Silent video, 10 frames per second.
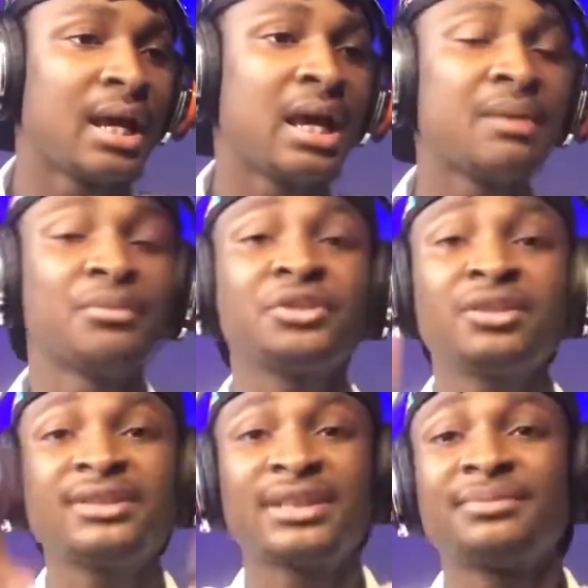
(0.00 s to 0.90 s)

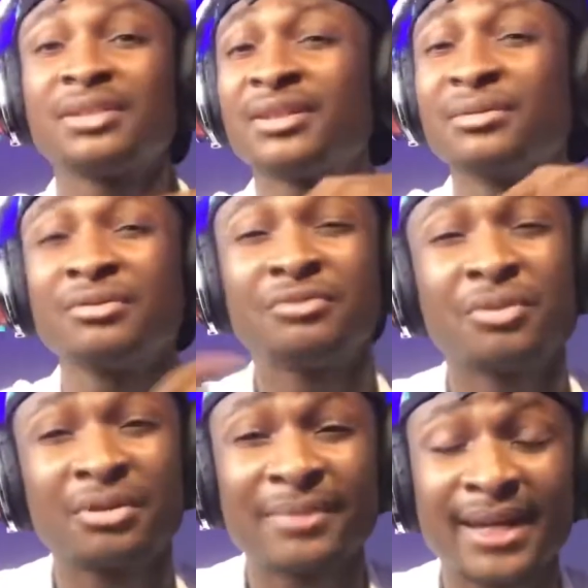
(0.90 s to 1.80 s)
emotions themselves are not
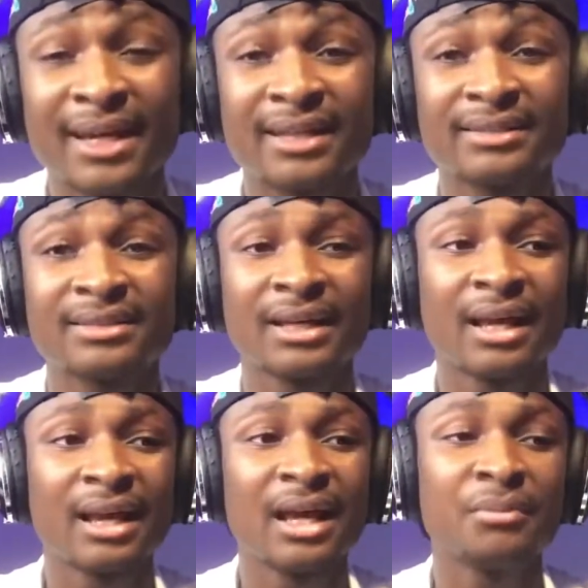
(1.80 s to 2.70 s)
wrong, my guys.
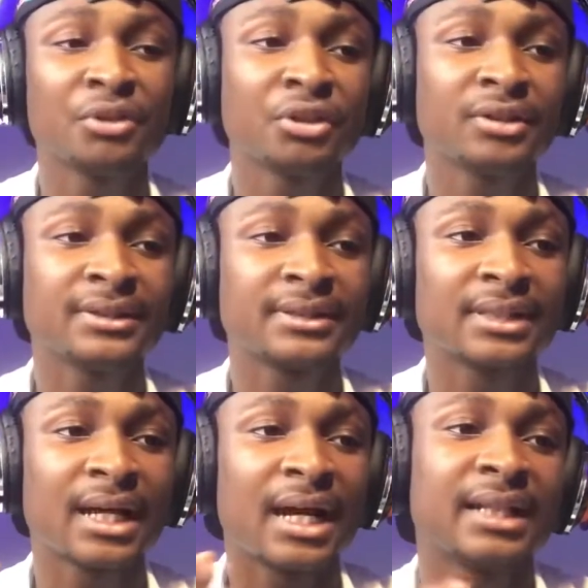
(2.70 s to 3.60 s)
Emotions
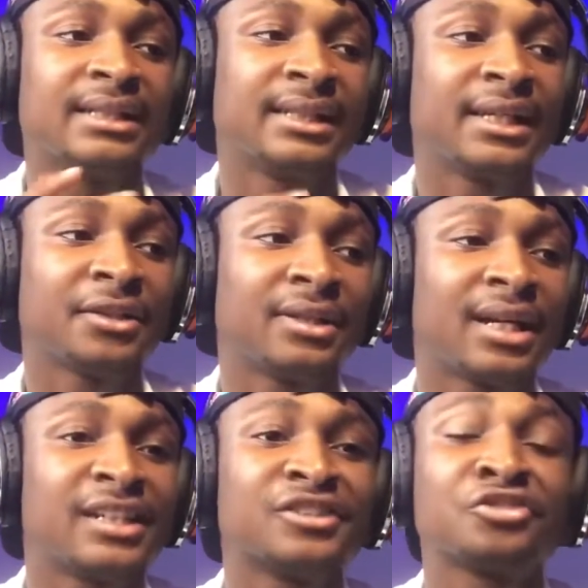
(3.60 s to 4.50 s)
are an indication
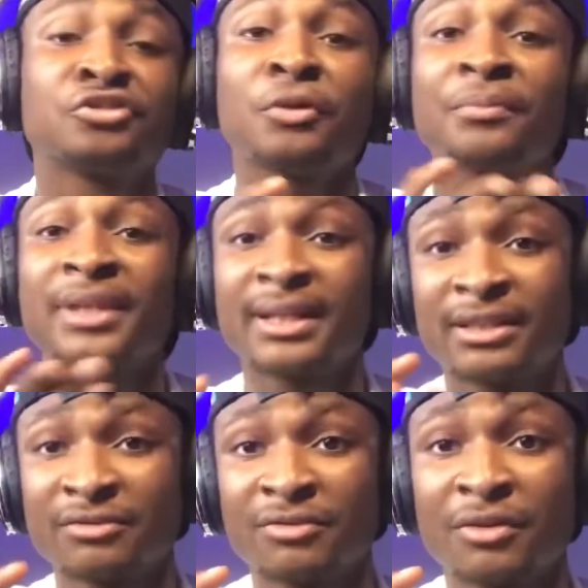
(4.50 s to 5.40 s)
that something
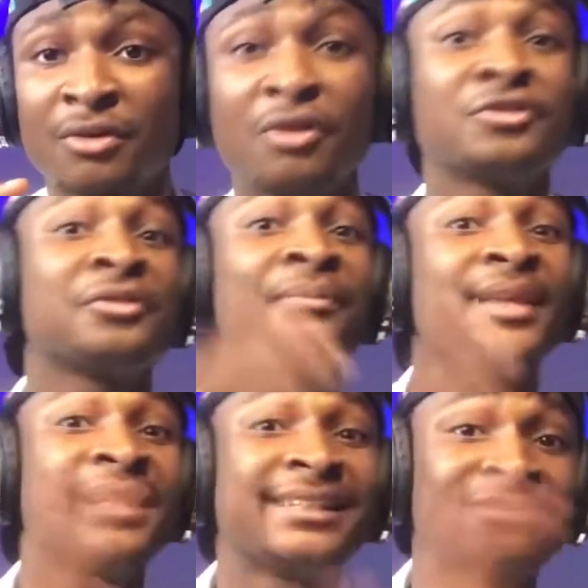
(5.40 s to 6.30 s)
is wrong or
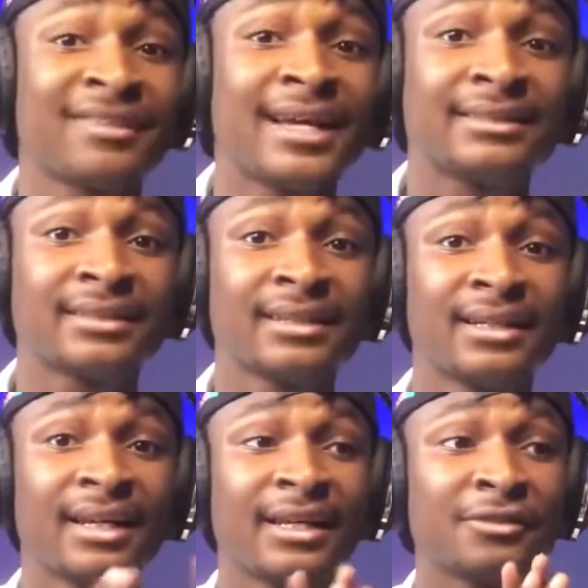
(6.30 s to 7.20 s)
something is right.
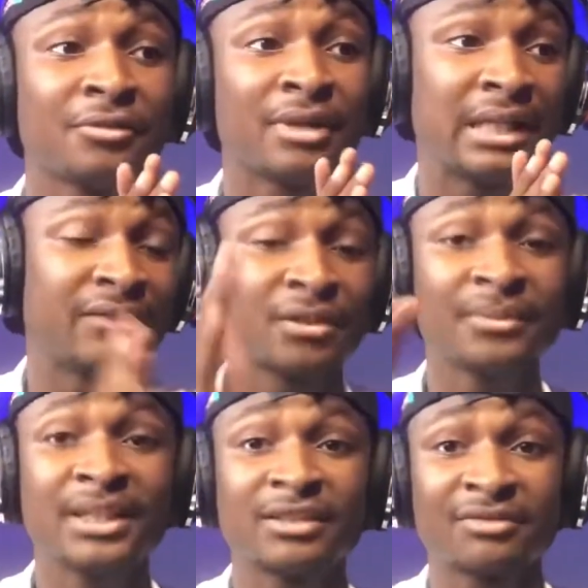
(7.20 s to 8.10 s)
So if
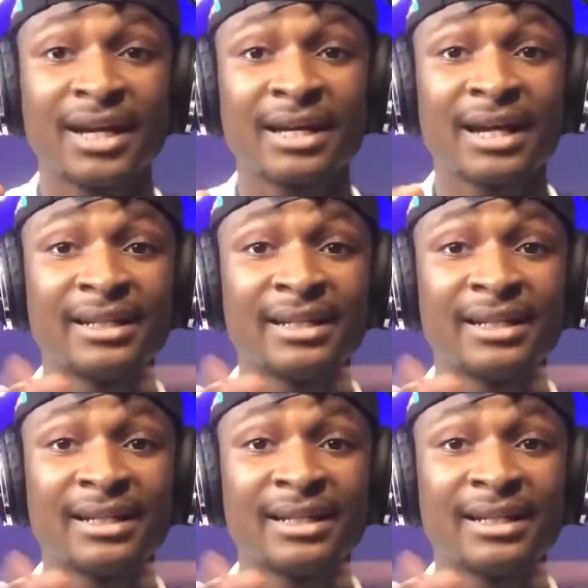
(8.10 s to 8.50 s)
something is right and